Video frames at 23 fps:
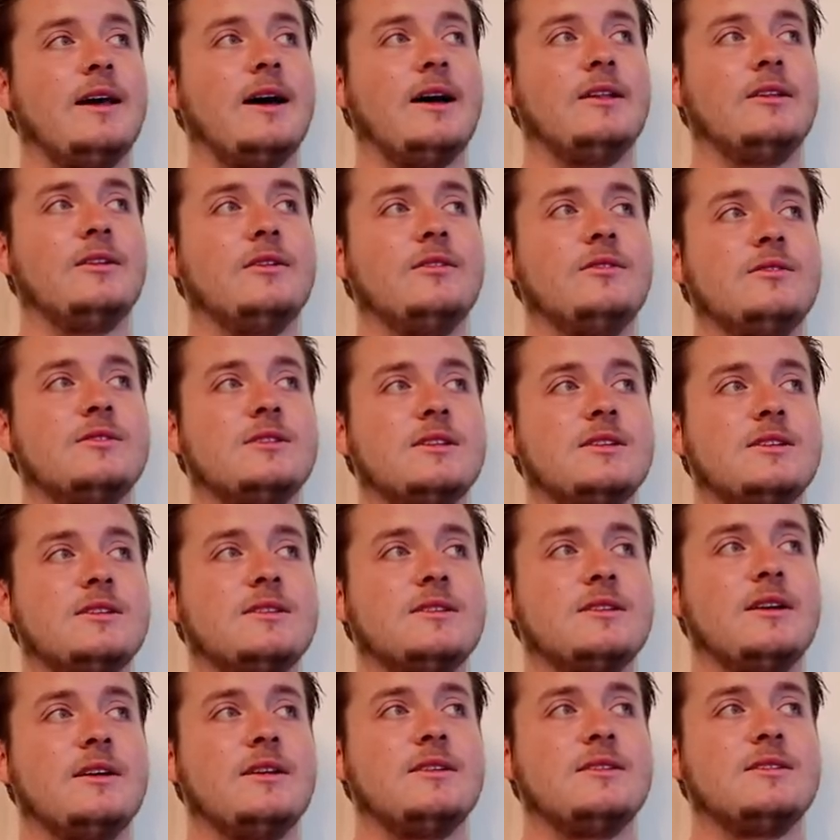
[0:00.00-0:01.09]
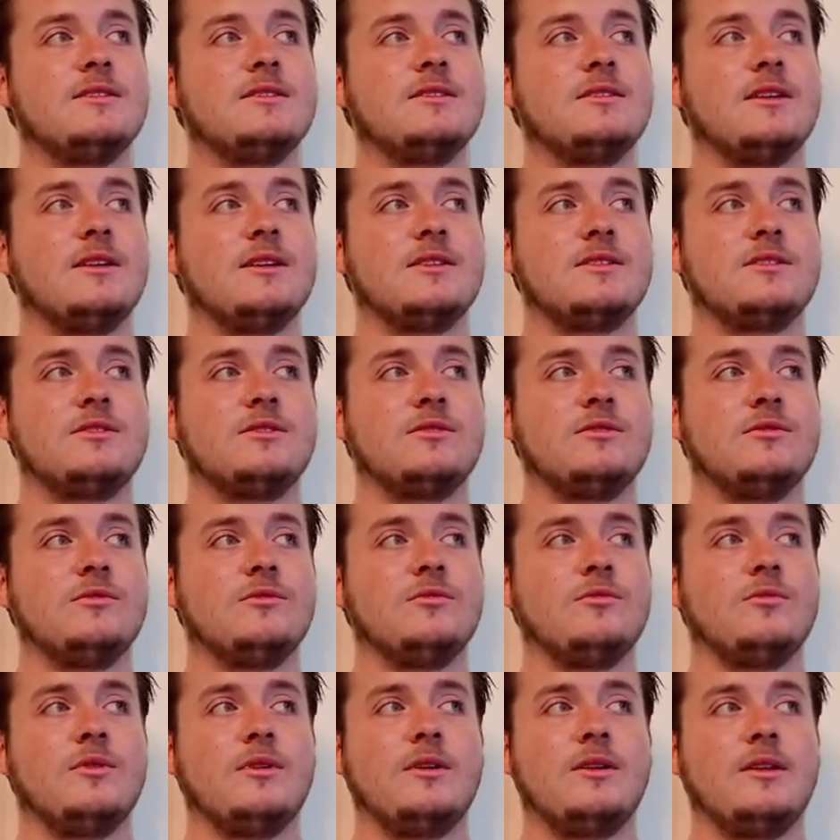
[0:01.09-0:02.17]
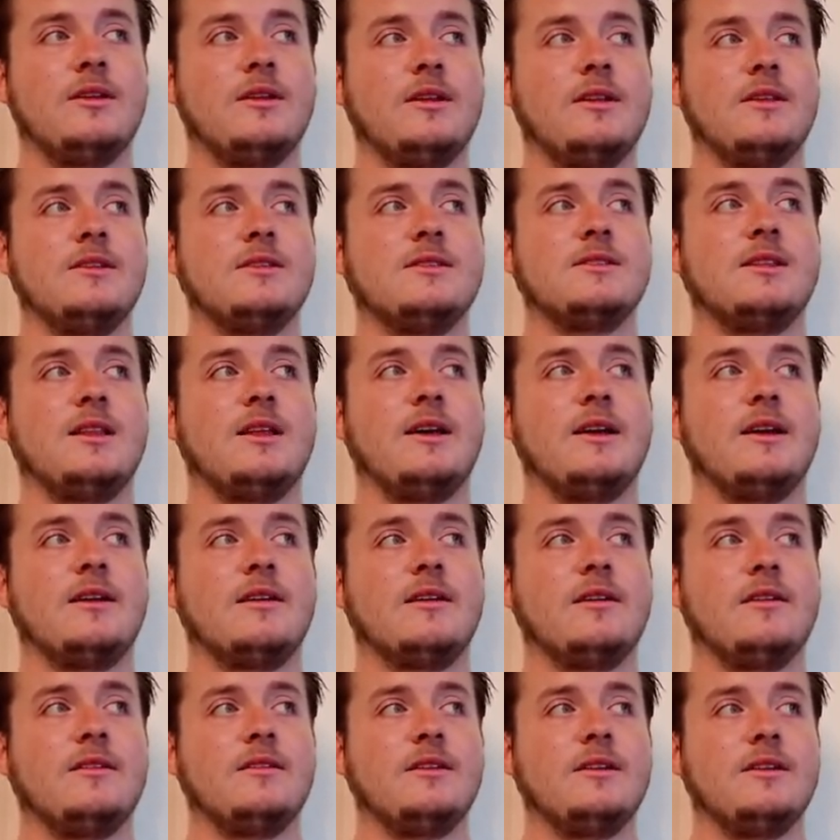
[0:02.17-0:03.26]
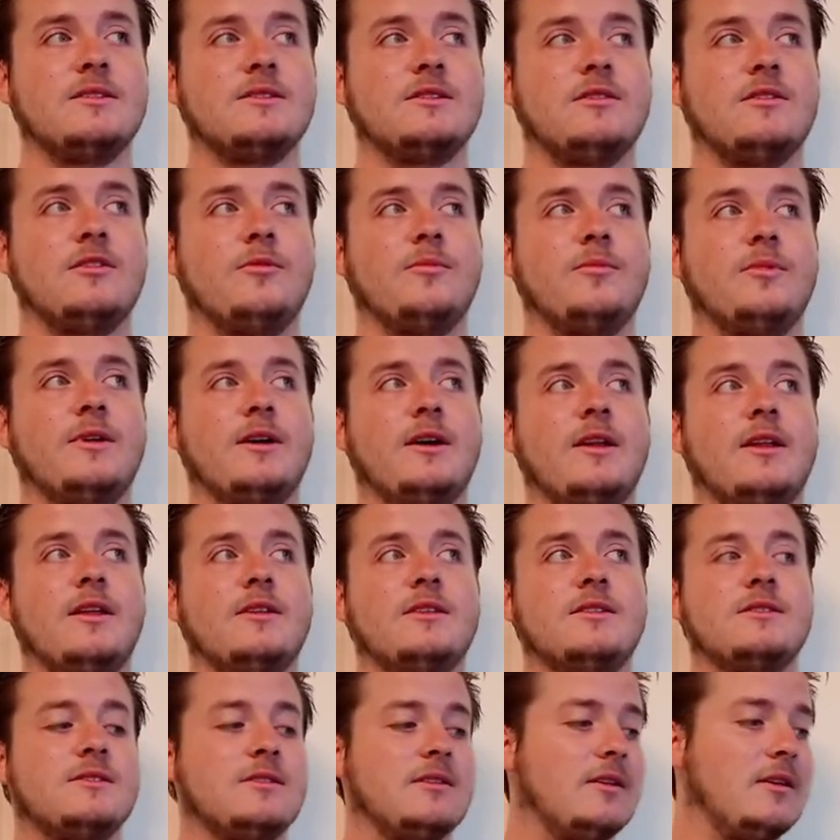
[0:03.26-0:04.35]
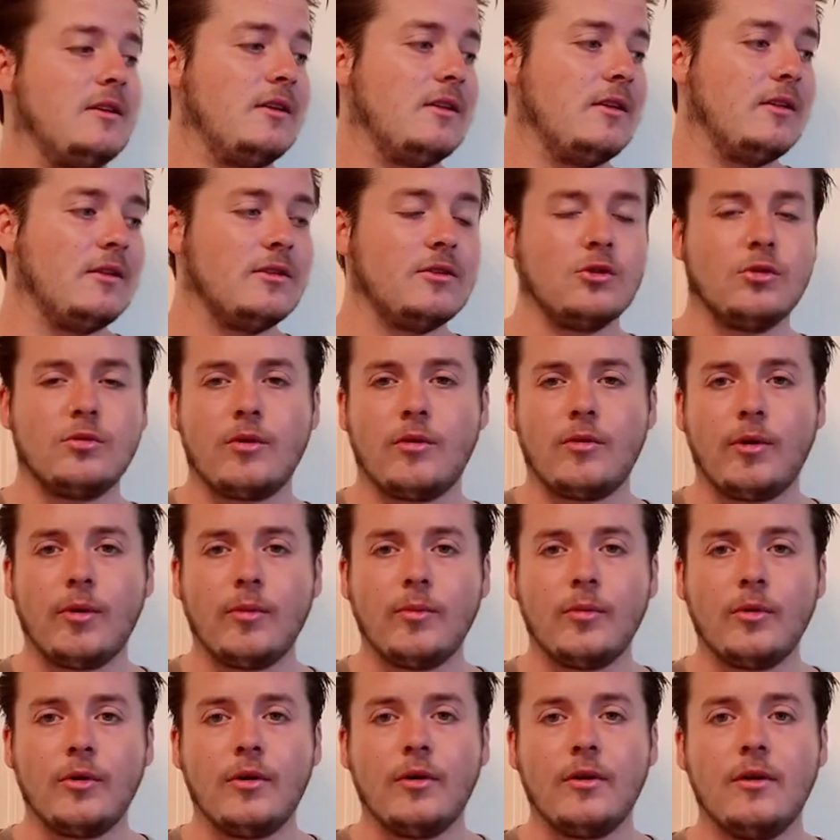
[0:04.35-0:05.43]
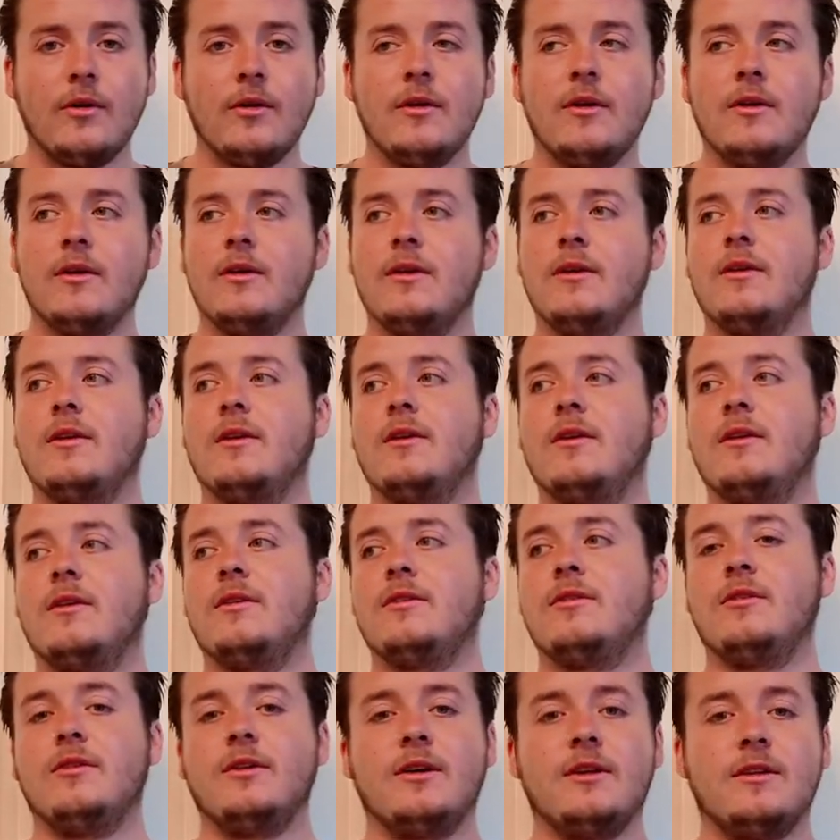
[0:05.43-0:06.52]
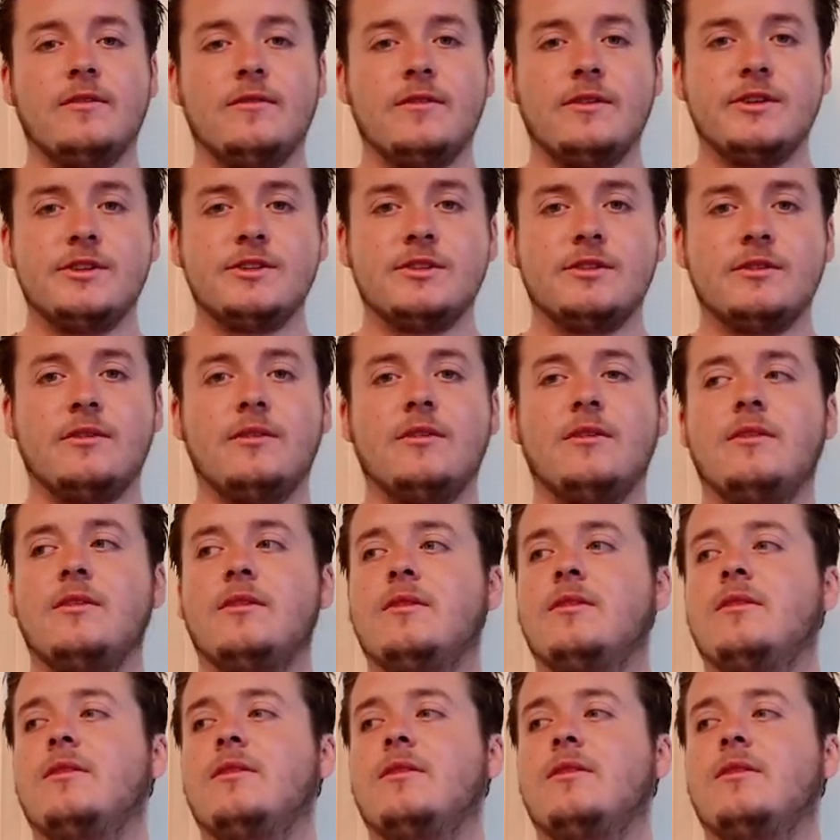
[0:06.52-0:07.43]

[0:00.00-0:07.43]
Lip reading: downloads, insights as to what it is like on these other planets. You'll remember. You'll get a vision.